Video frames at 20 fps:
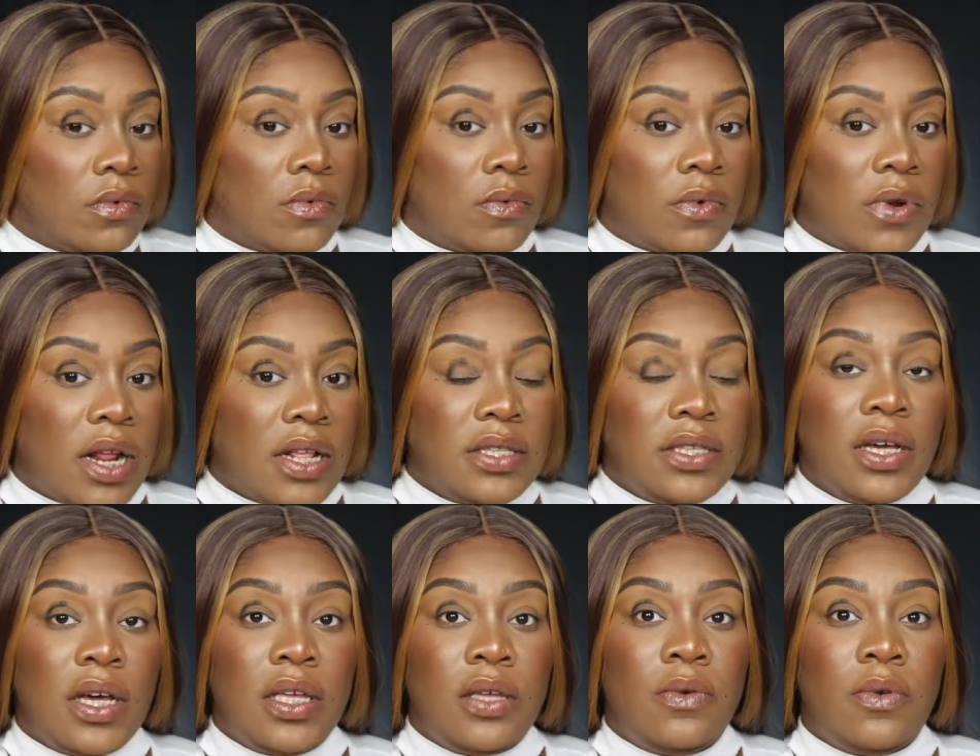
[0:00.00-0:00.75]
When I
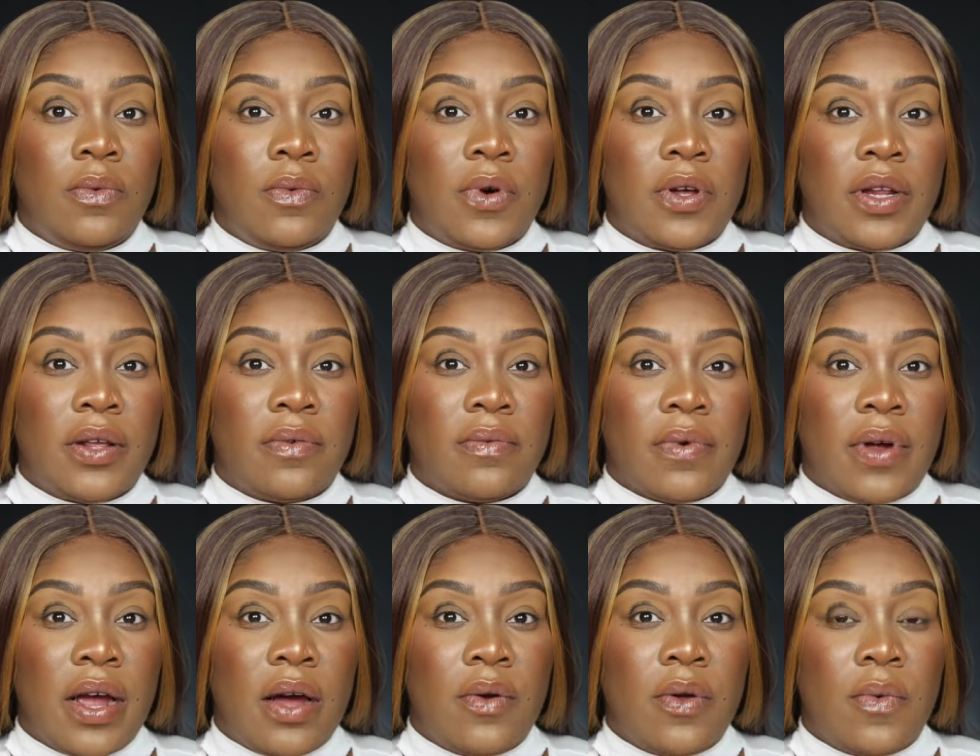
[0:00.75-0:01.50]
tell you we want it
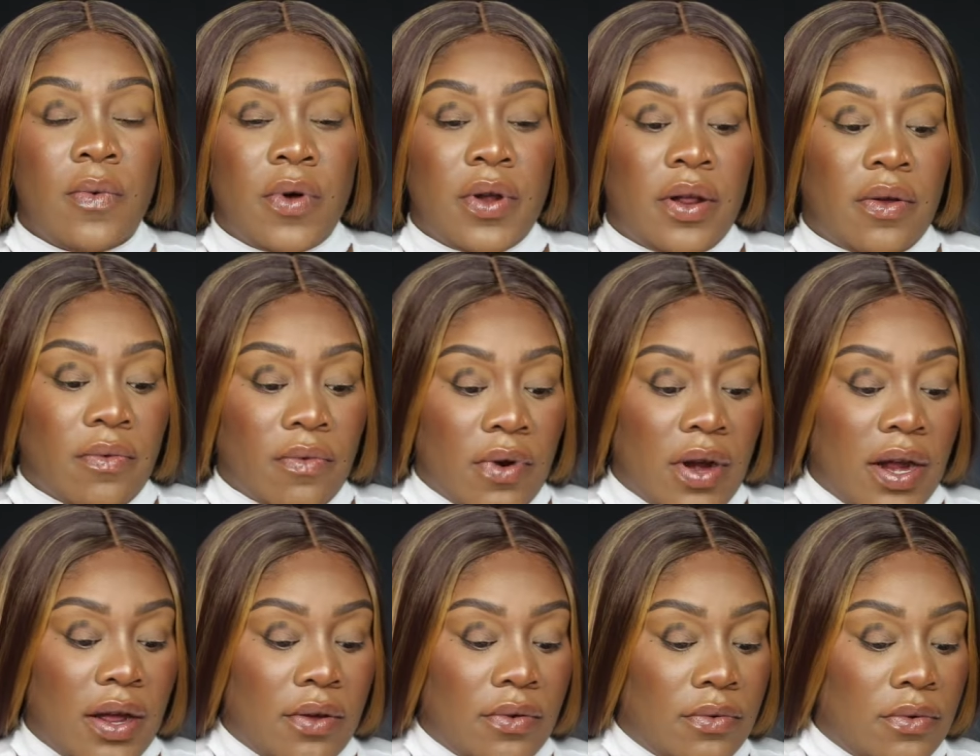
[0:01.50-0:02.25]
round, we want it
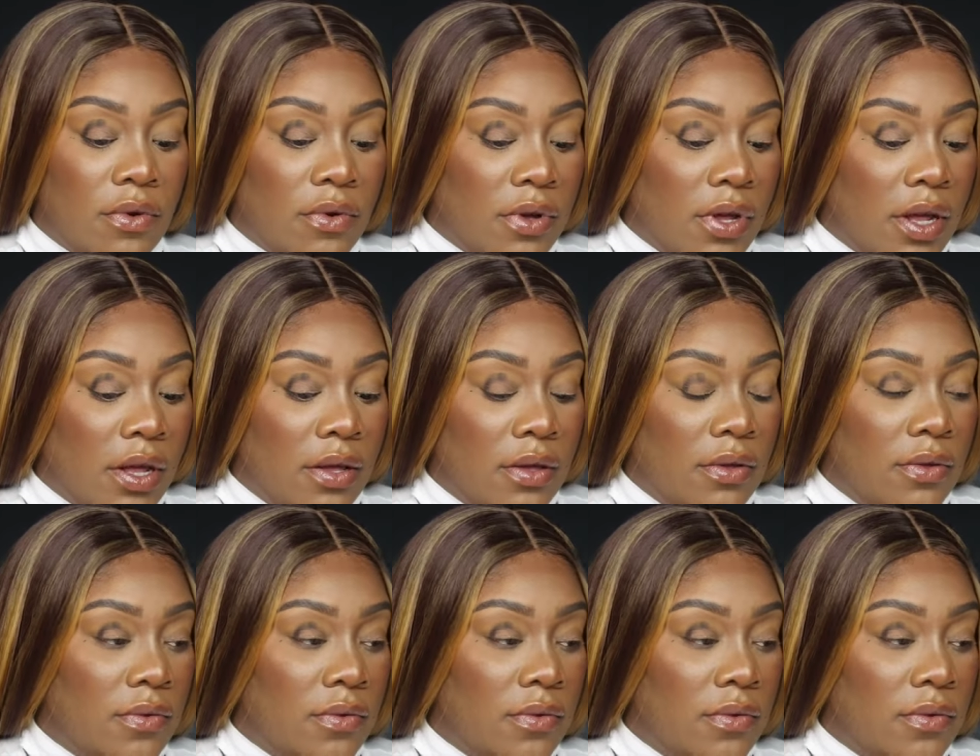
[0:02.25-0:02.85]
round, okay?